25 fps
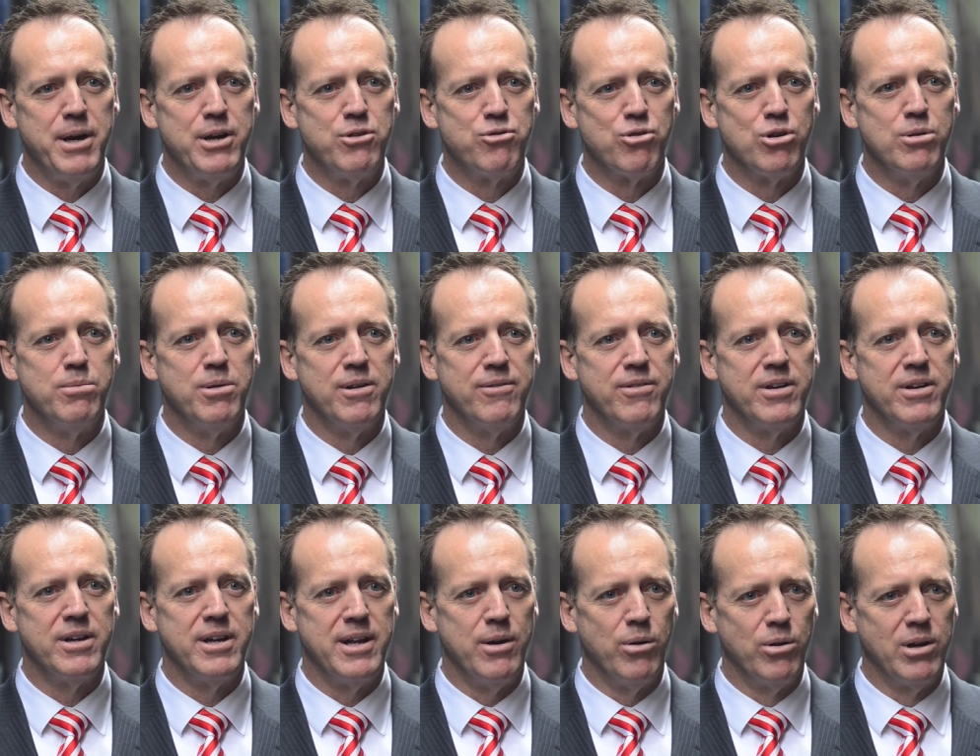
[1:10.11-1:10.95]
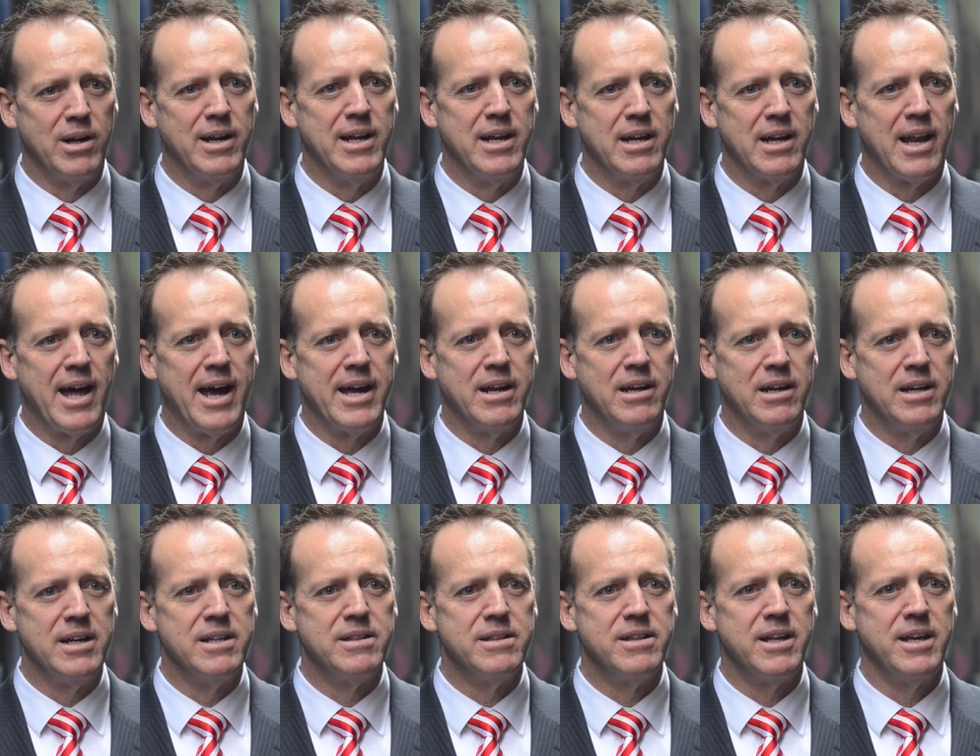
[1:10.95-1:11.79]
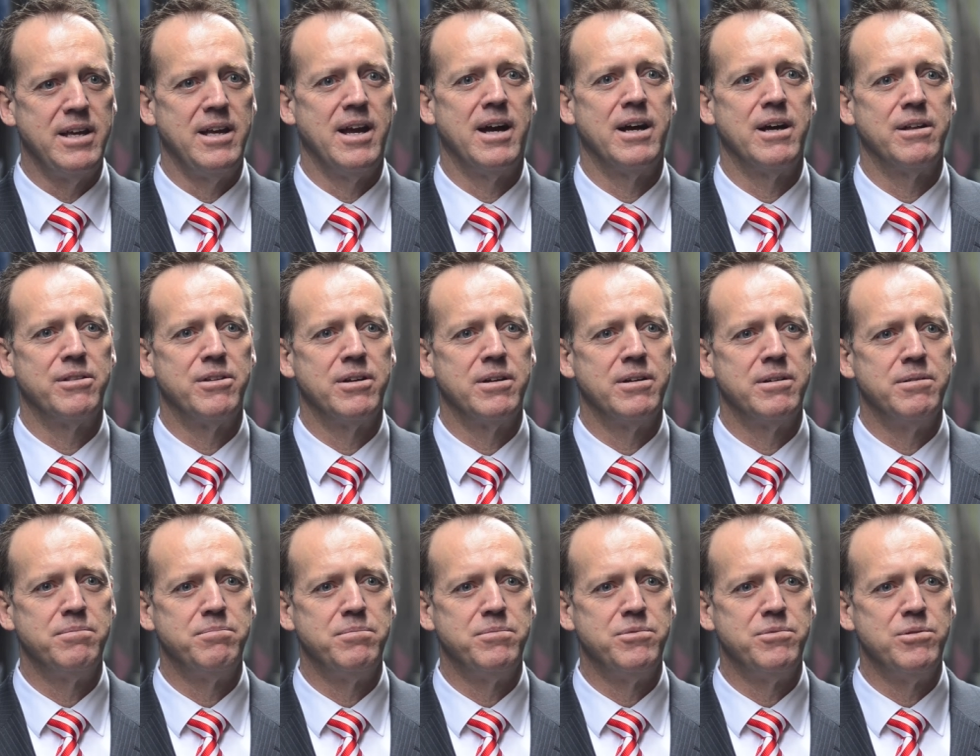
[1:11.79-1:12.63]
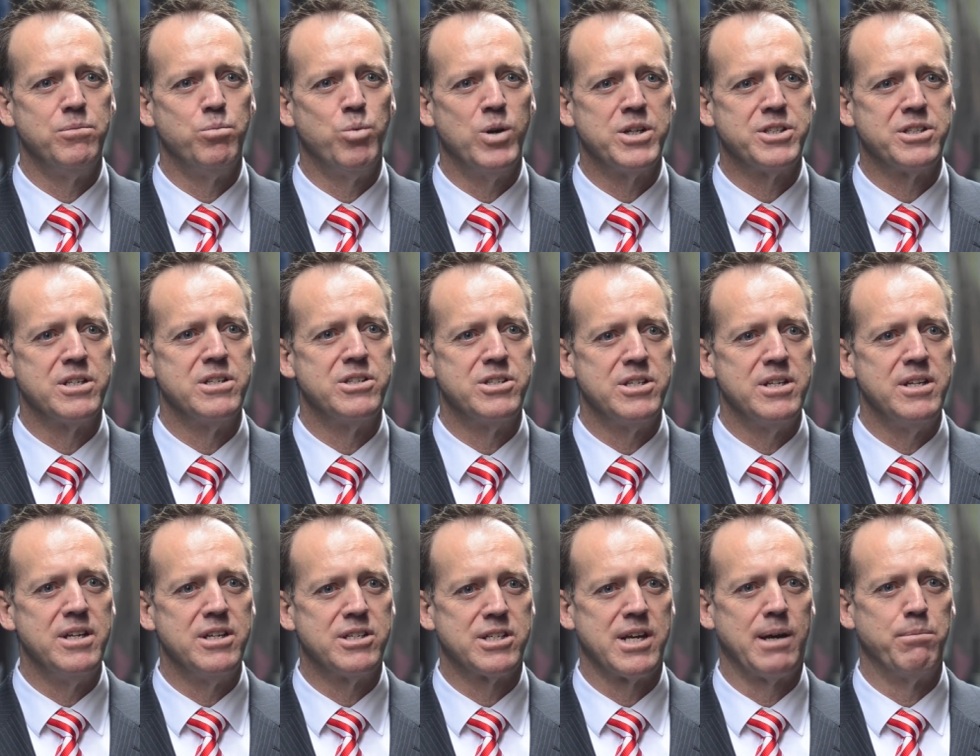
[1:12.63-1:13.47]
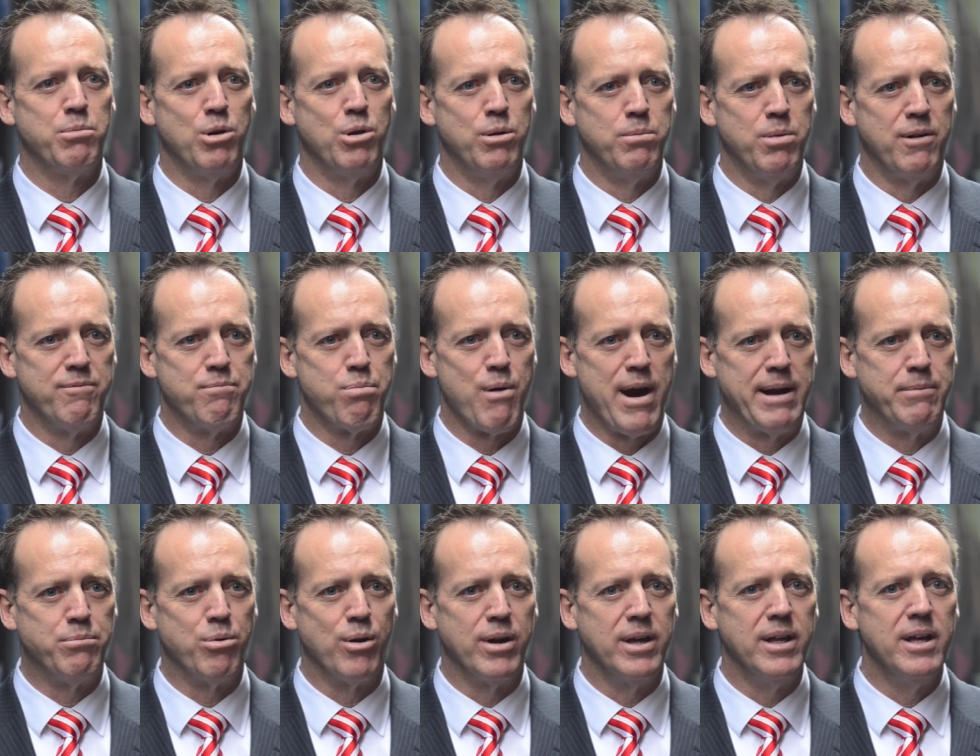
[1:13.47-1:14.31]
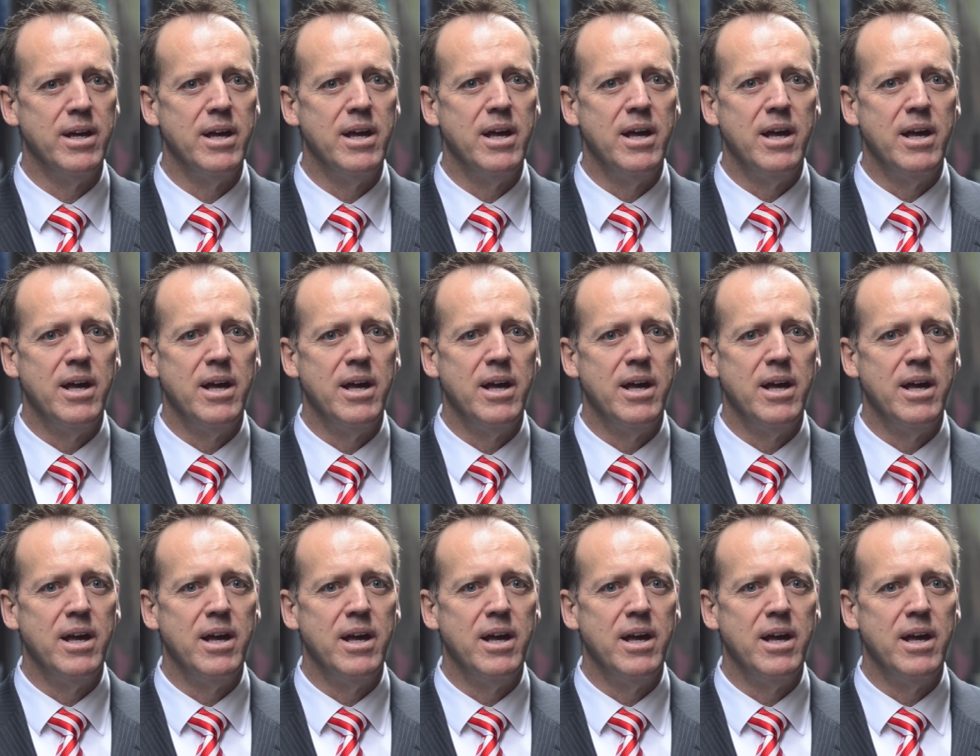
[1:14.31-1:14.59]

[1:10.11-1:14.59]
bedroom of an elderly lady in the Western Sydney suburb of Bradbury.